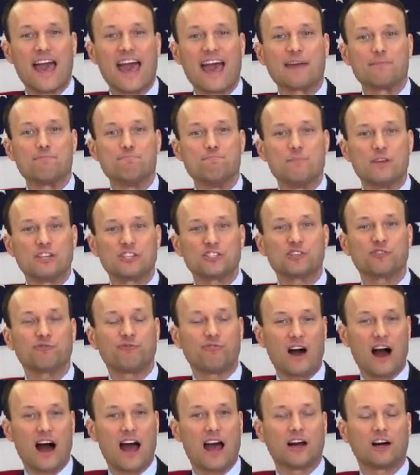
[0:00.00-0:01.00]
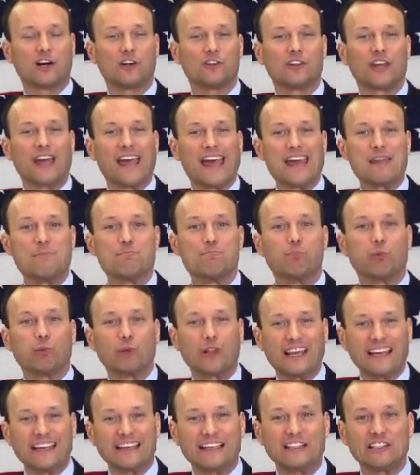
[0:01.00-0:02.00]
had misfiled and
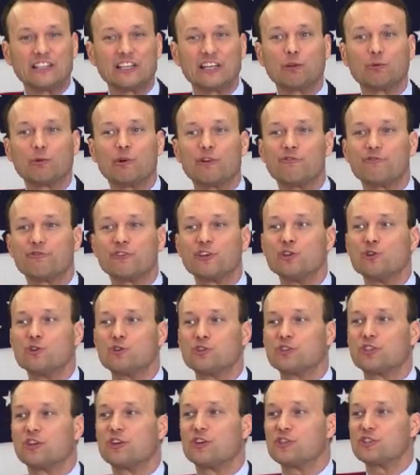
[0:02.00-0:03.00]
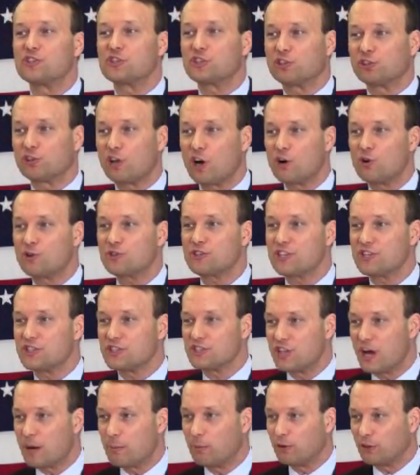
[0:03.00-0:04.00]
blatantly refused to disclose
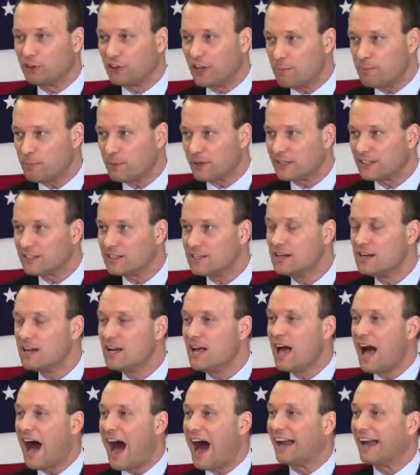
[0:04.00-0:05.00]
his double dipping